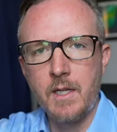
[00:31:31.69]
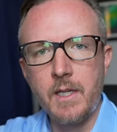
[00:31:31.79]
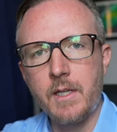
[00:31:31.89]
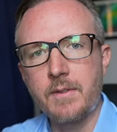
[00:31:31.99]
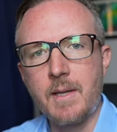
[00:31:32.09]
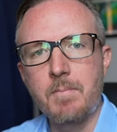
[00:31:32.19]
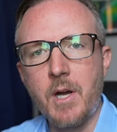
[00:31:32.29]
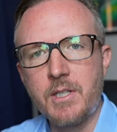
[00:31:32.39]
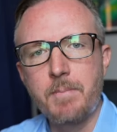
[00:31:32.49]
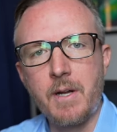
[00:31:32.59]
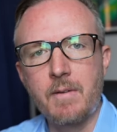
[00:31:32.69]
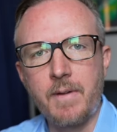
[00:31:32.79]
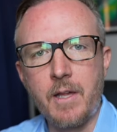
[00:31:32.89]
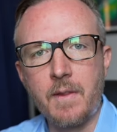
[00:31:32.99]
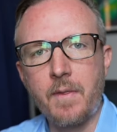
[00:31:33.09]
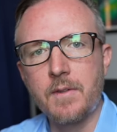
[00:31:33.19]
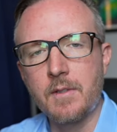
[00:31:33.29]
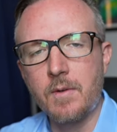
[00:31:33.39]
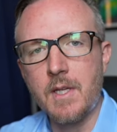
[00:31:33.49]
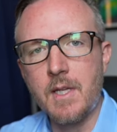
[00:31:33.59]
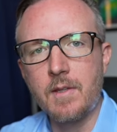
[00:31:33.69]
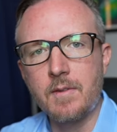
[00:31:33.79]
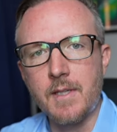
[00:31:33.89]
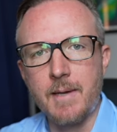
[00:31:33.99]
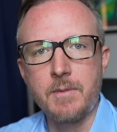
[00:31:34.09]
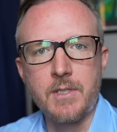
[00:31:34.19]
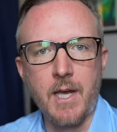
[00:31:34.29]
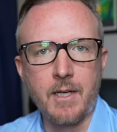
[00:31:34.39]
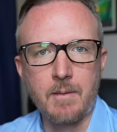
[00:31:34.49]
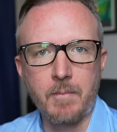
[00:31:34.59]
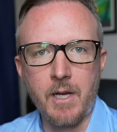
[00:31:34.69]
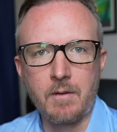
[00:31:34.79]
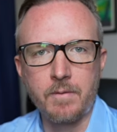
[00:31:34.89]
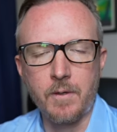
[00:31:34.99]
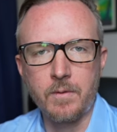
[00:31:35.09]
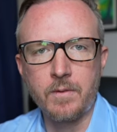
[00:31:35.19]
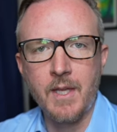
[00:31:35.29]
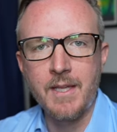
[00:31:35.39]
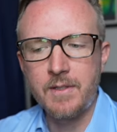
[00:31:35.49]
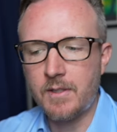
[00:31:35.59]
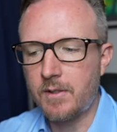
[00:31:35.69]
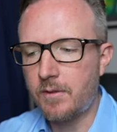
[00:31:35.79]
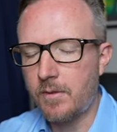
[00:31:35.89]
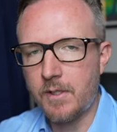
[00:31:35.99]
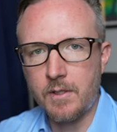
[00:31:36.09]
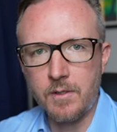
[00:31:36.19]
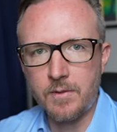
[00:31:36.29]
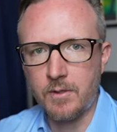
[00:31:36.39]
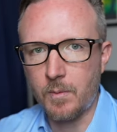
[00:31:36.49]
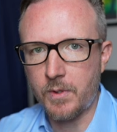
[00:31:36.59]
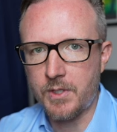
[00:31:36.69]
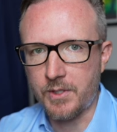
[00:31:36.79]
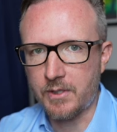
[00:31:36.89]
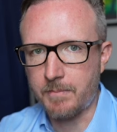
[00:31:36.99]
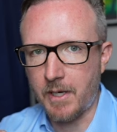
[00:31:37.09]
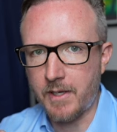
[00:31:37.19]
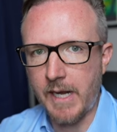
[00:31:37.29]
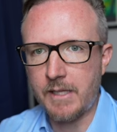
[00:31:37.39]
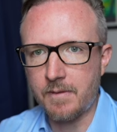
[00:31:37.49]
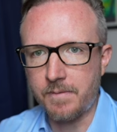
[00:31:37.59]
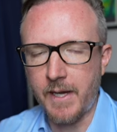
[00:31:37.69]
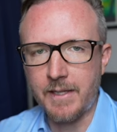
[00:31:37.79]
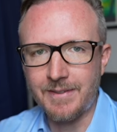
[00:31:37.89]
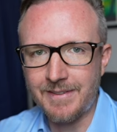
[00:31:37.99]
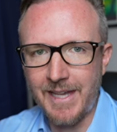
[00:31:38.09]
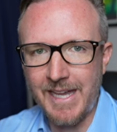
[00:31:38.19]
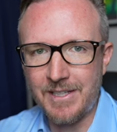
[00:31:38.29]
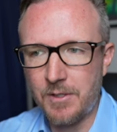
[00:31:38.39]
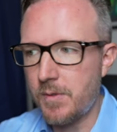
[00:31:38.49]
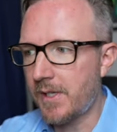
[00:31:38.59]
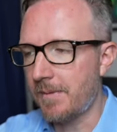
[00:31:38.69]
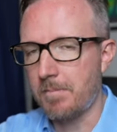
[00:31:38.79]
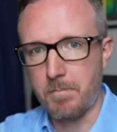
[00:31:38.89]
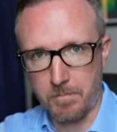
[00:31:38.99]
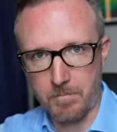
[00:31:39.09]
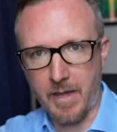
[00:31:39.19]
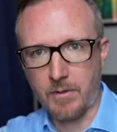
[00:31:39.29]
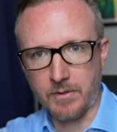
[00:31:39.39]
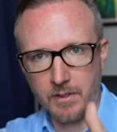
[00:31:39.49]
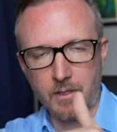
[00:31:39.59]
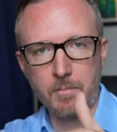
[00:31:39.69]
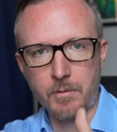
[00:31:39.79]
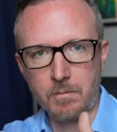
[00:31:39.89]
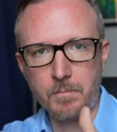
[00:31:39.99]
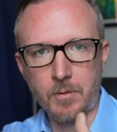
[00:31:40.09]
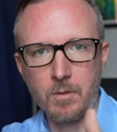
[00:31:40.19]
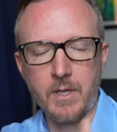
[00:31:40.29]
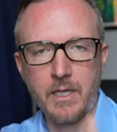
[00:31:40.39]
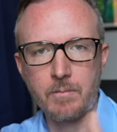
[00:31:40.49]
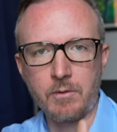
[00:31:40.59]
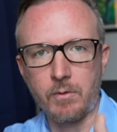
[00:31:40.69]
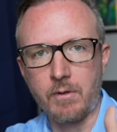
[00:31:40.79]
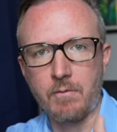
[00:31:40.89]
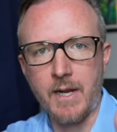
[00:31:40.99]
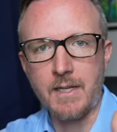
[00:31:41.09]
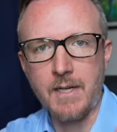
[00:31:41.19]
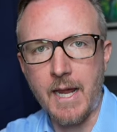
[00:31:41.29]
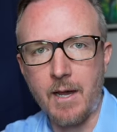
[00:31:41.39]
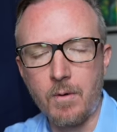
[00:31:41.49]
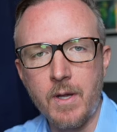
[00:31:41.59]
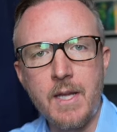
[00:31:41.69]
It is a much better value than the Sony ECM shotgun microphones, since you can use it with just about any device, and you can mount it on a boom pole like I'm doing right now